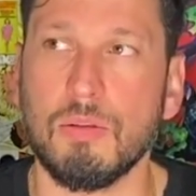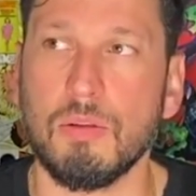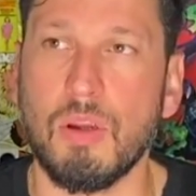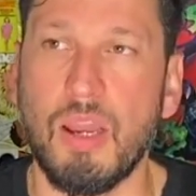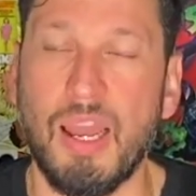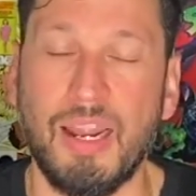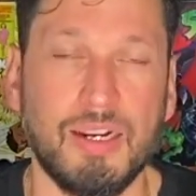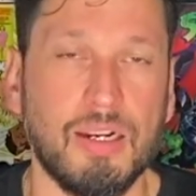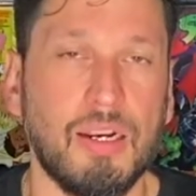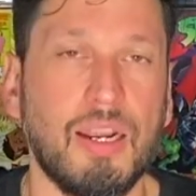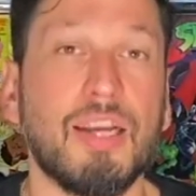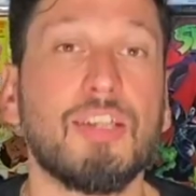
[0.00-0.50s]

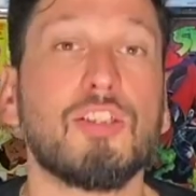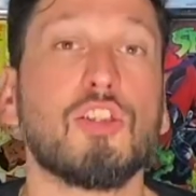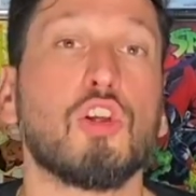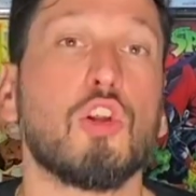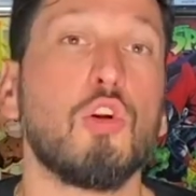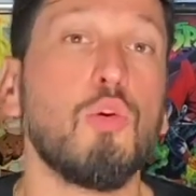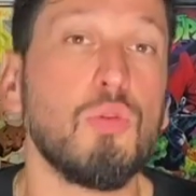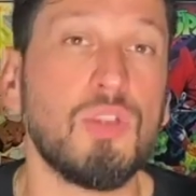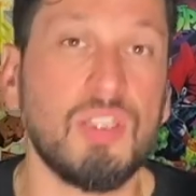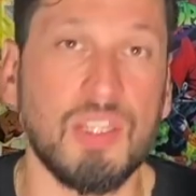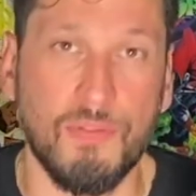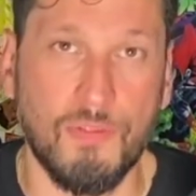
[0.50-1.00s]
and
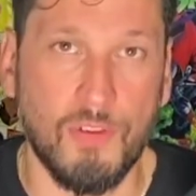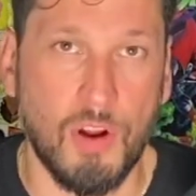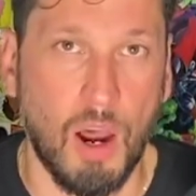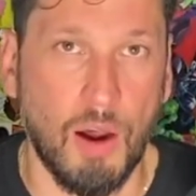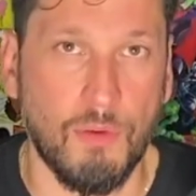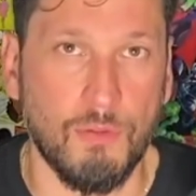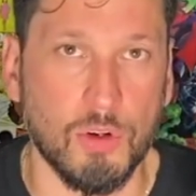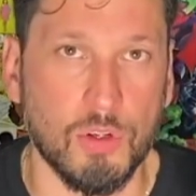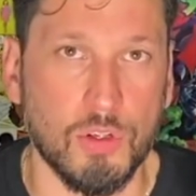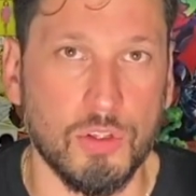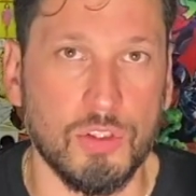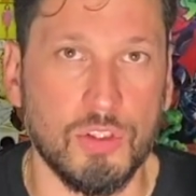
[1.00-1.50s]
exclusive
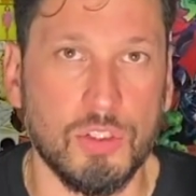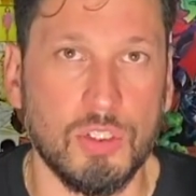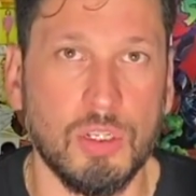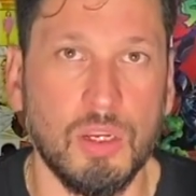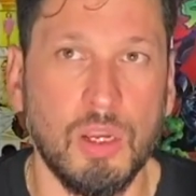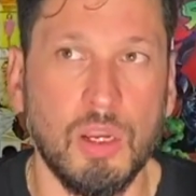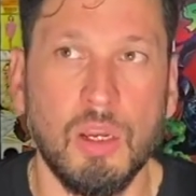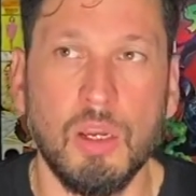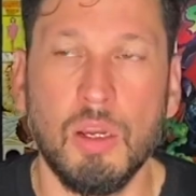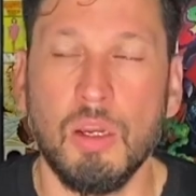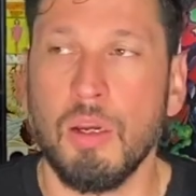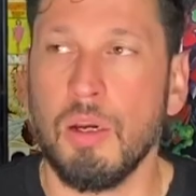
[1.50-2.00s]
covers.
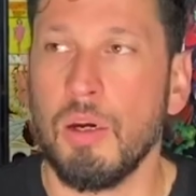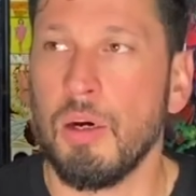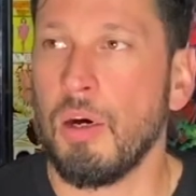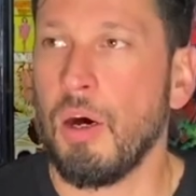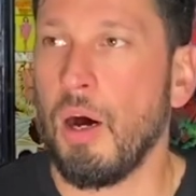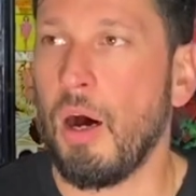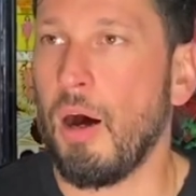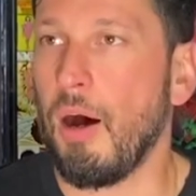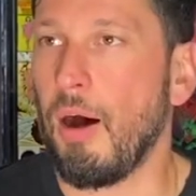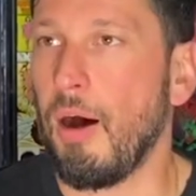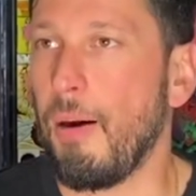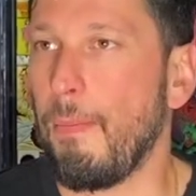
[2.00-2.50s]

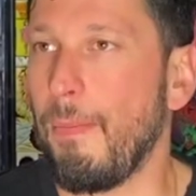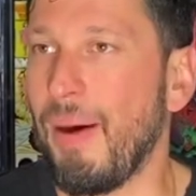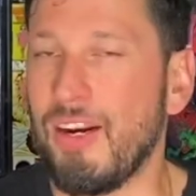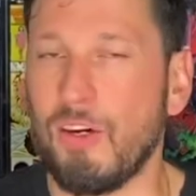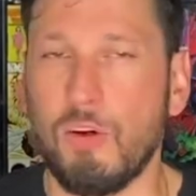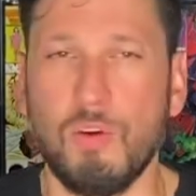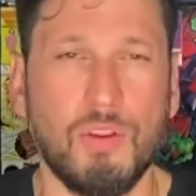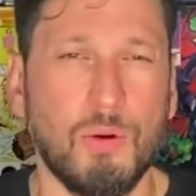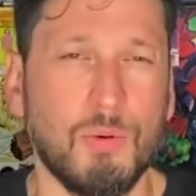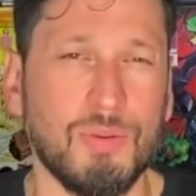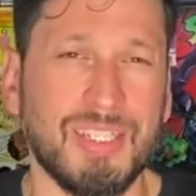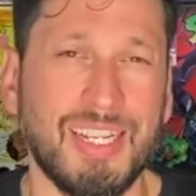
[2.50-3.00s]
I
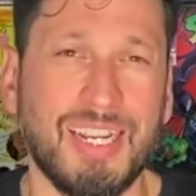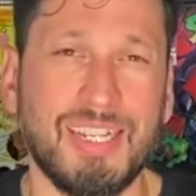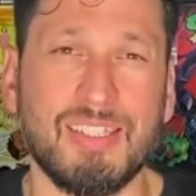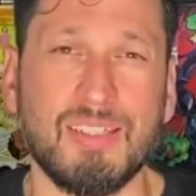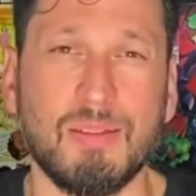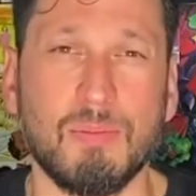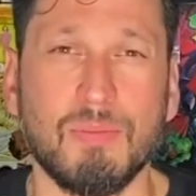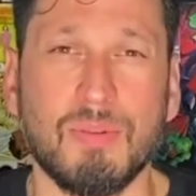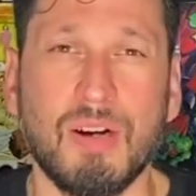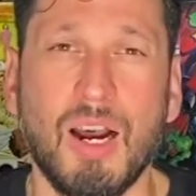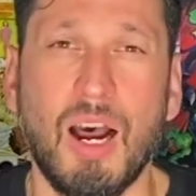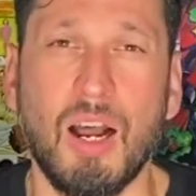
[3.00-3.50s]
know there was like
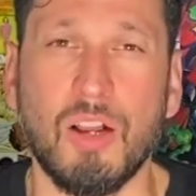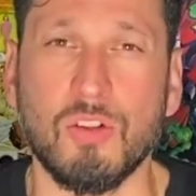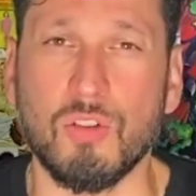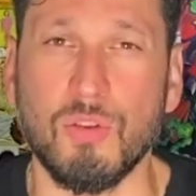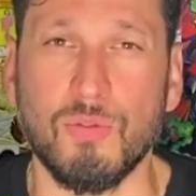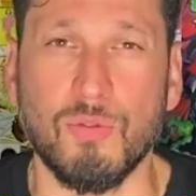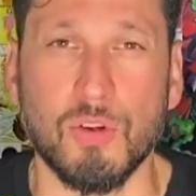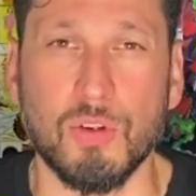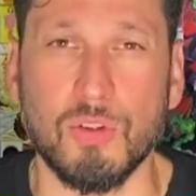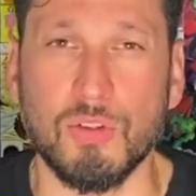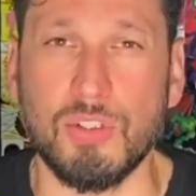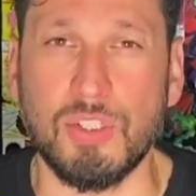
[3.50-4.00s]
some
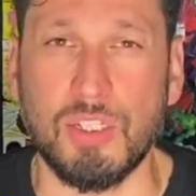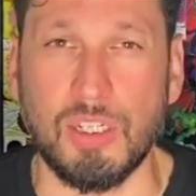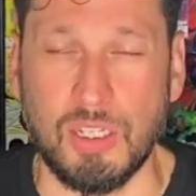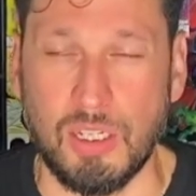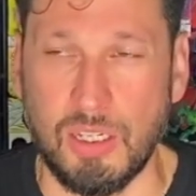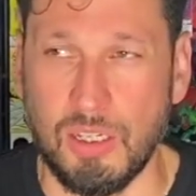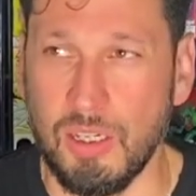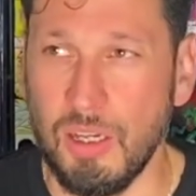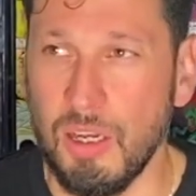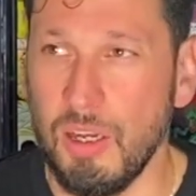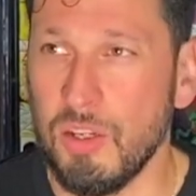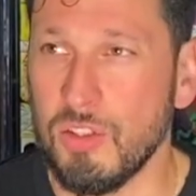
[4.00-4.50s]

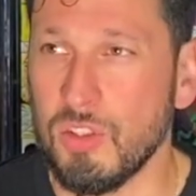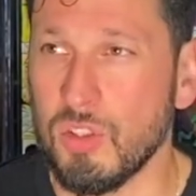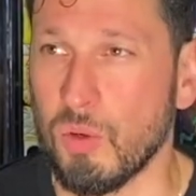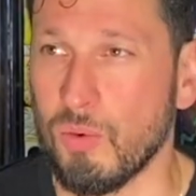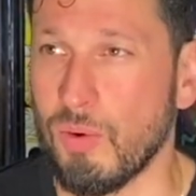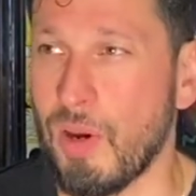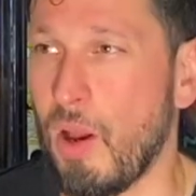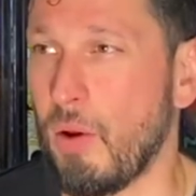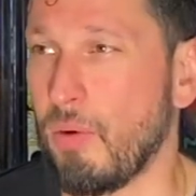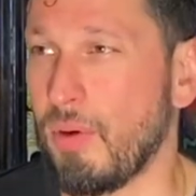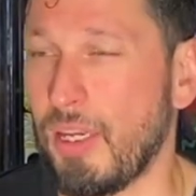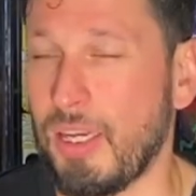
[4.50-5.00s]
controversy
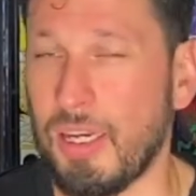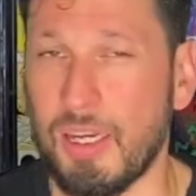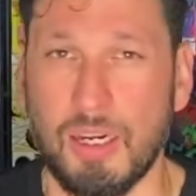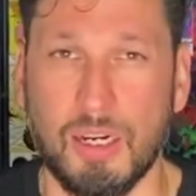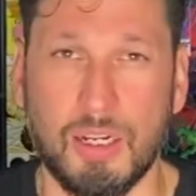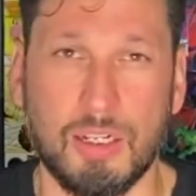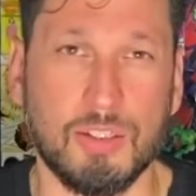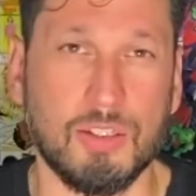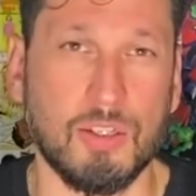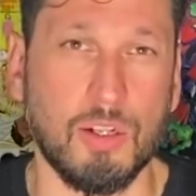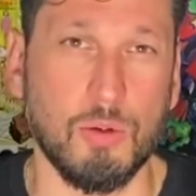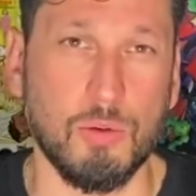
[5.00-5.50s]
surrounding an
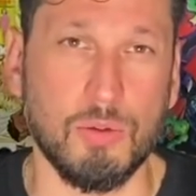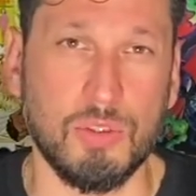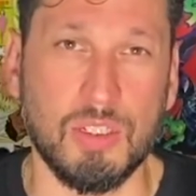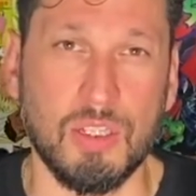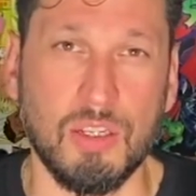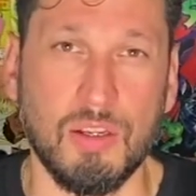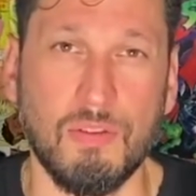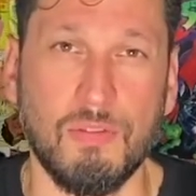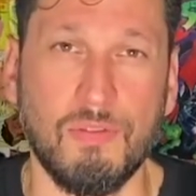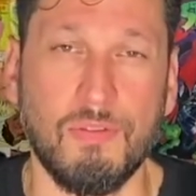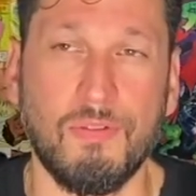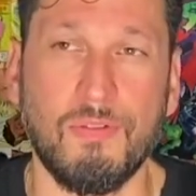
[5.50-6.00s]

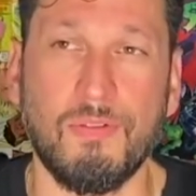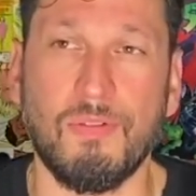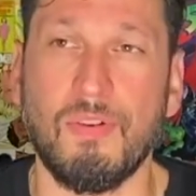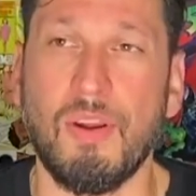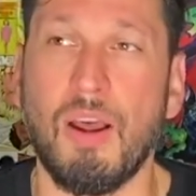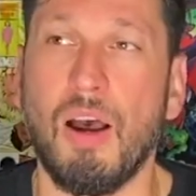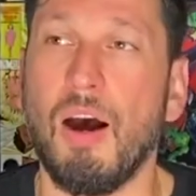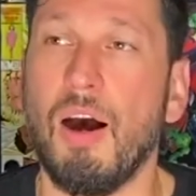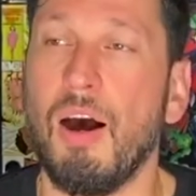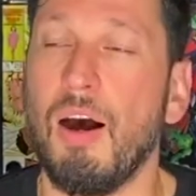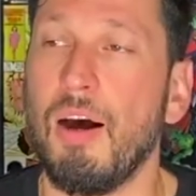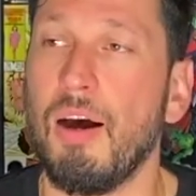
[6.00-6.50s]
exclusive
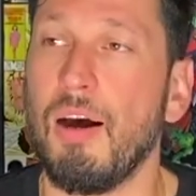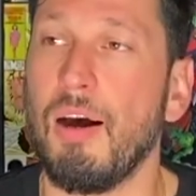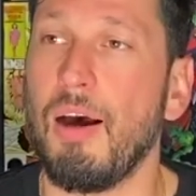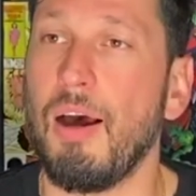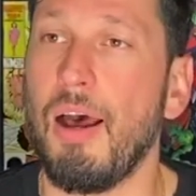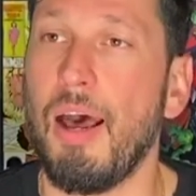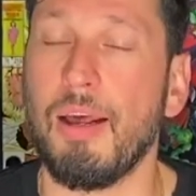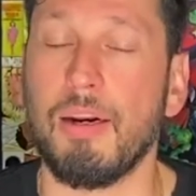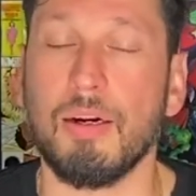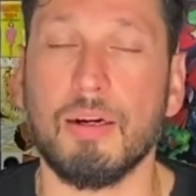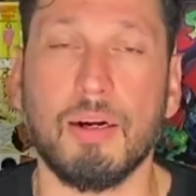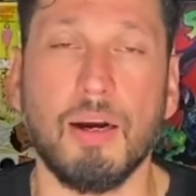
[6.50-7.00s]

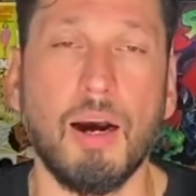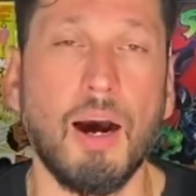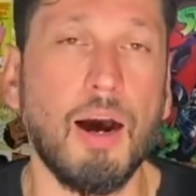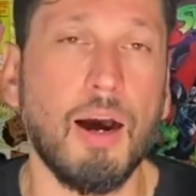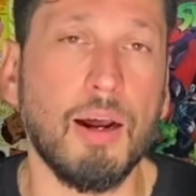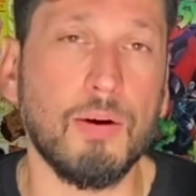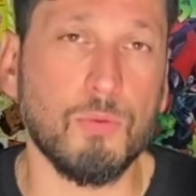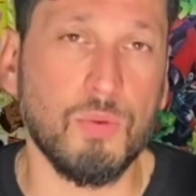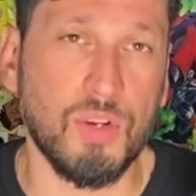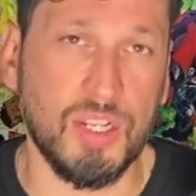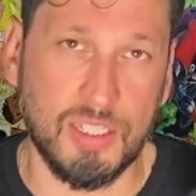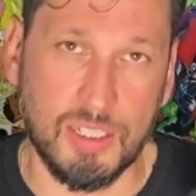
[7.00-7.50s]
at a
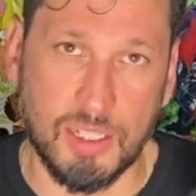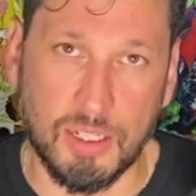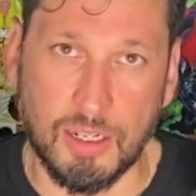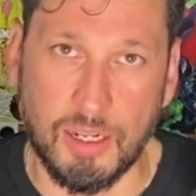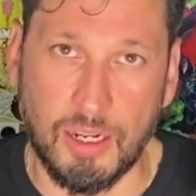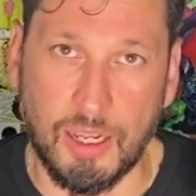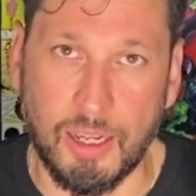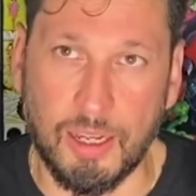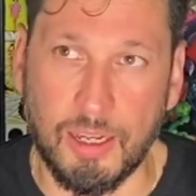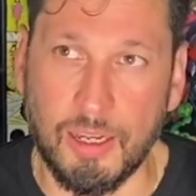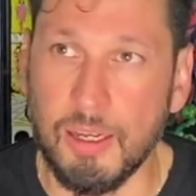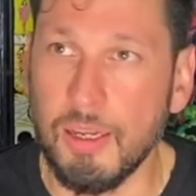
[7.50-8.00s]
con
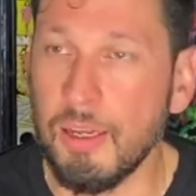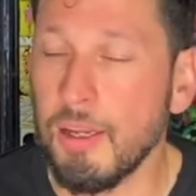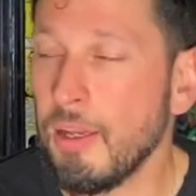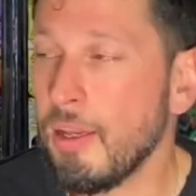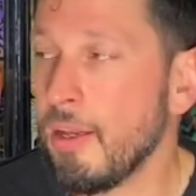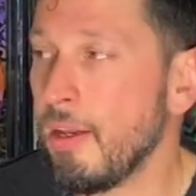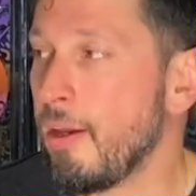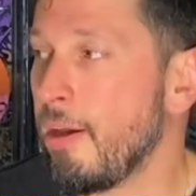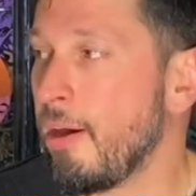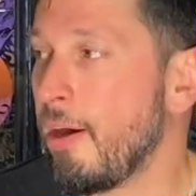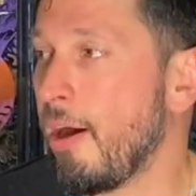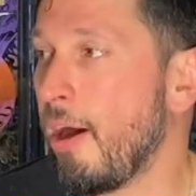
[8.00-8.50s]
recently.
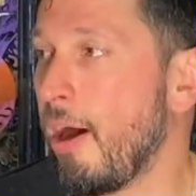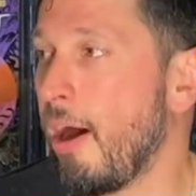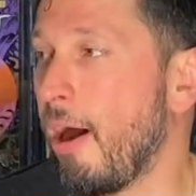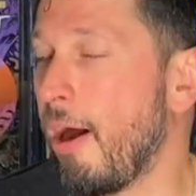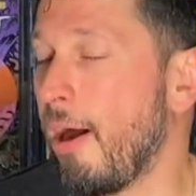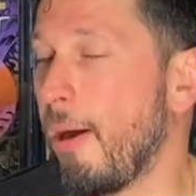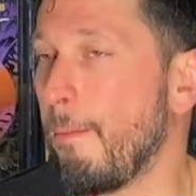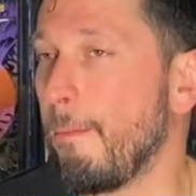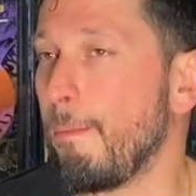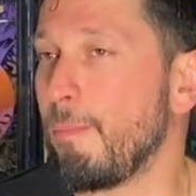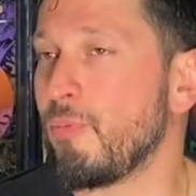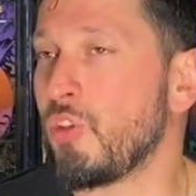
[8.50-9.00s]

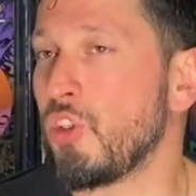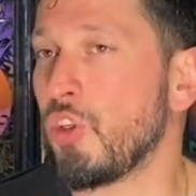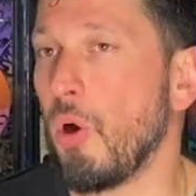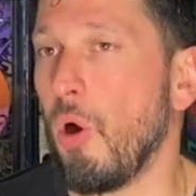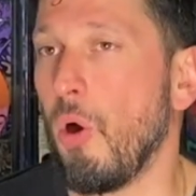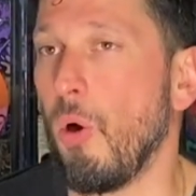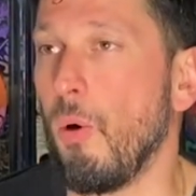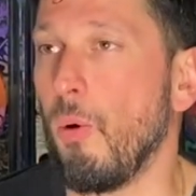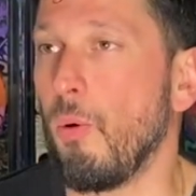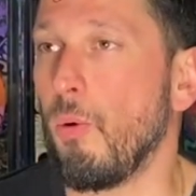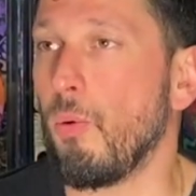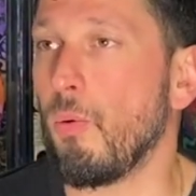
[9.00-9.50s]

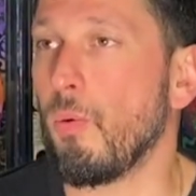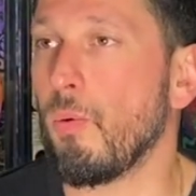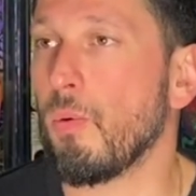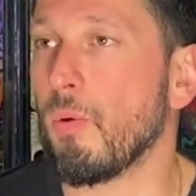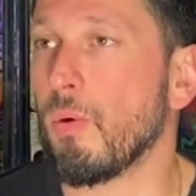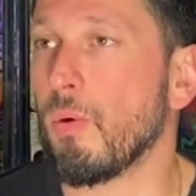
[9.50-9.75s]
So